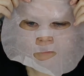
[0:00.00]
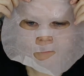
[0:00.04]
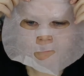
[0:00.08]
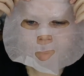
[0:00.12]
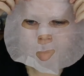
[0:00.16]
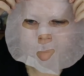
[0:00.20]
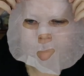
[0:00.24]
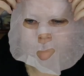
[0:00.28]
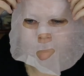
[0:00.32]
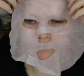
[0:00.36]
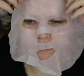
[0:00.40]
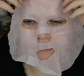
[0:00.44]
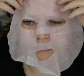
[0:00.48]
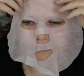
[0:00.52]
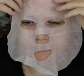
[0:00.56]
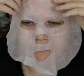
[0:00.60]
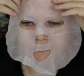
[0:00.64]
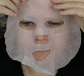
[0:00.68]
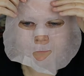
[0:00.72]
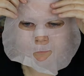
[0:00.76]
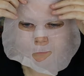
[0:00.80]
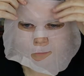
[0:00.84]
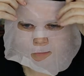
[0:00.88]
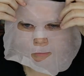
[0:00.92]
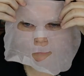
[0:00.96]
It
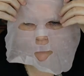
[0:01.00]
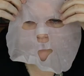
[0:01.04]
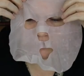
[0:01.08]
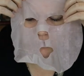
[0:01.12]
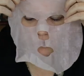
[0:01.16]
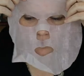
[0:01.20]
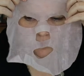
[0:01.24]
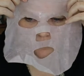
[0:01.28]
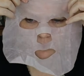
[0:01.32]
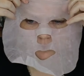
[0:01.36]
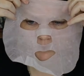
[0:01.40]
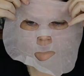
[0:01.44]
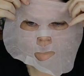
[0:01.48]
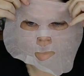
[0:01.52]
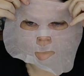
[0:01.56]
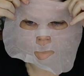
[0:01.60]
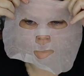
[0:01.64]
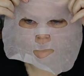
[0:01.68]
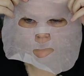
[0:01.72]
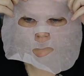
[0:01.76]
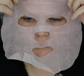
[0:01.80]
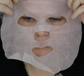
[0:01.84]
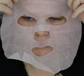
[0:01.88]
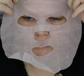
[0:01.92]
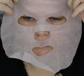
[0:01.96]
feels like, or
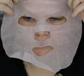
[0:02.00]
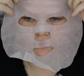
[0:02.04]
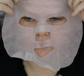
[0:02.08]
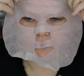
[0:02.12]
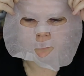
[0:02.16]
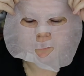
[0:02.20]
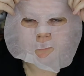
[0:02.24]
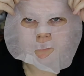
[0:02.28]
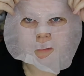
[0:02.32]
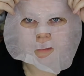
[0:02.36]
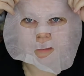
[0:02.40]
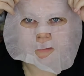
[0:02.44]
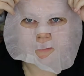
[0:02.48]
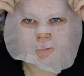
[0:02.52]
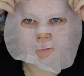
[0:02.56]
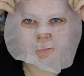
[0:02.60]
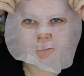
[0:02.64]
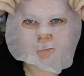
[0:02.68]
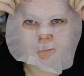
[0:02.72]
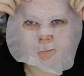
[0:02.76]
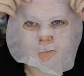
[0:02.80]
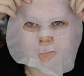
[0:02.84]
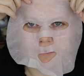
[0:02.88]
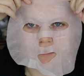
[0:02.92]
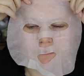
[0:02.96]
it looks like it's got a
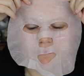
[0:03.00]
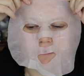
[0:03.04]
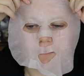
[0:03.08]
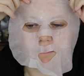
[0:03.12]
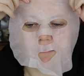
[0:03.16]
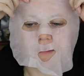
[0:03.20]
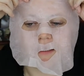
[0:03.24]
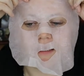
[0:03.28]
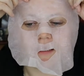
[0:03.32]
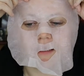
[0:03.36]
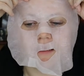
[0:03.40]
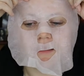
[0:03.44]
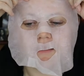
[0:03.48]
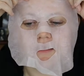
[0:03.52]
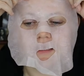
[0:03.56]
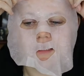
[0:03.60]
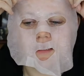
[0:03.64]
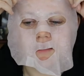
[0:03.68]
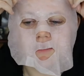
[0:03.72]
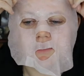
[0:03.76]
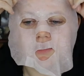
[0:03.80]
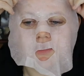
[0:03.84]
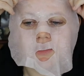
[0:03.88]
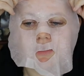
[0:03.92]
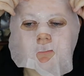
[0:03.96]
little bit of a pink
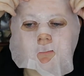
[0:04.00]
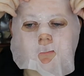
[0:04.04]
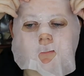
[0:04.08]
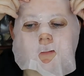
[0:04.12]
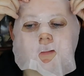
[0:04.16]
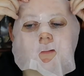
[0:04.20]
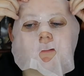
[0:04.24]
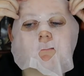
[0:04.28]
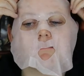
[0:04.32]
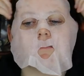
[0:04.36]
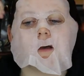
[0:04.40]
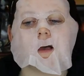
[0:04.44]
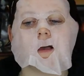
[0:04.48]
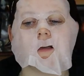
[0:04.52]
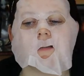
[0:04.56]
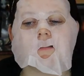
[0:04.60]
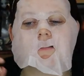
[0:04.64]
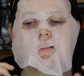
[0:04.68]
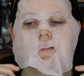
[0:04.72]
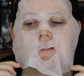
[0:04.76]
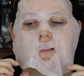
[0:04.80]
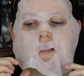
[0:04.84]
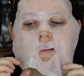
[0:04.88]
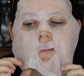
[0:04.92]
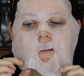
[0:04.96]
tinge to it, this
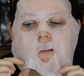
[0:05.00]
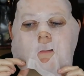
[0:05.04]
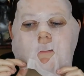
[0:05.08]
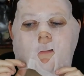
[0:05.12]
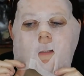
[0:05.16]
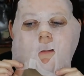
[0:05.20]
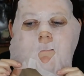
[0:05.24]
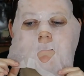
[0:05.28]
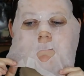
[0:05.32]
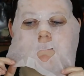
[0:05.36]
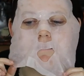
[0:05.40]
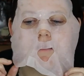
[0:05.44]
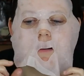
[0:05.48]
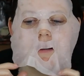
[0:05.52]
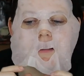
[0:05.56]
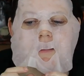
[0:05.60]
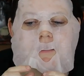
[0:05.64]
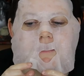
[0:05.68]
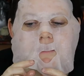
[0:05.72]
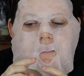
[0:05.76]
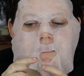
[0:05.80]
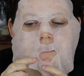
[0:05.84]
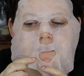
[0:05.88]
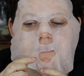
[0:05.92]
mask, and I think that might